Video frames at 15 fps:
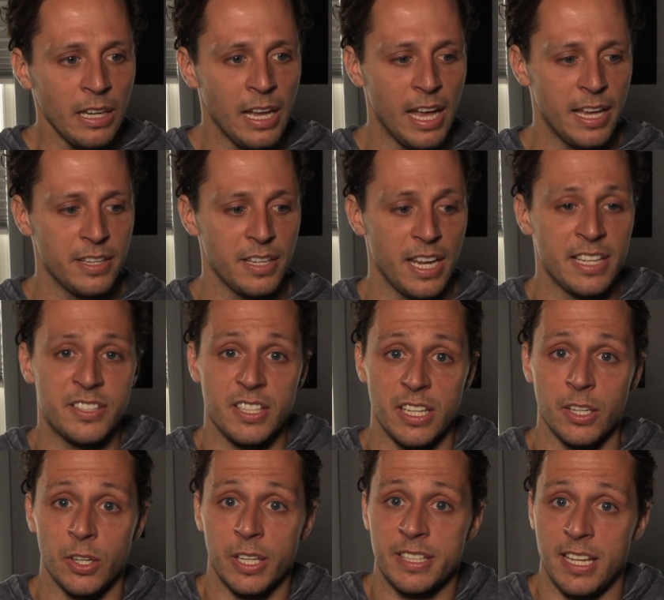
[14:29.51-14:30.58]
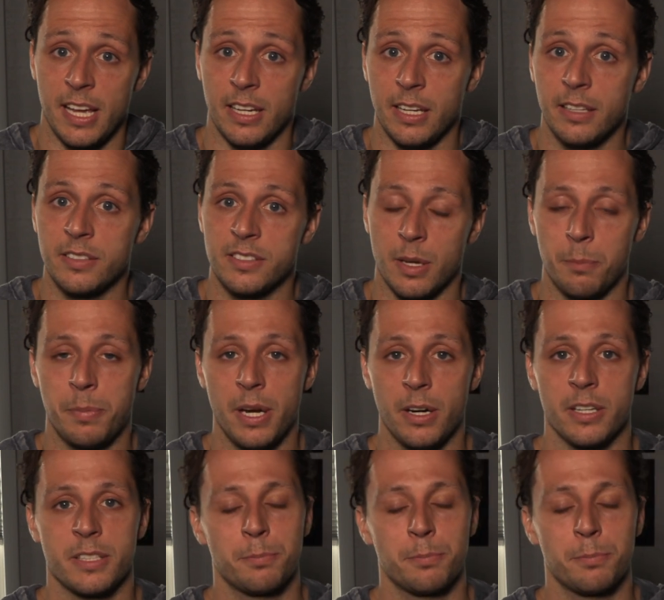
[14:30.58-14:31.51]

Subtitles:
and it's irritating some parents.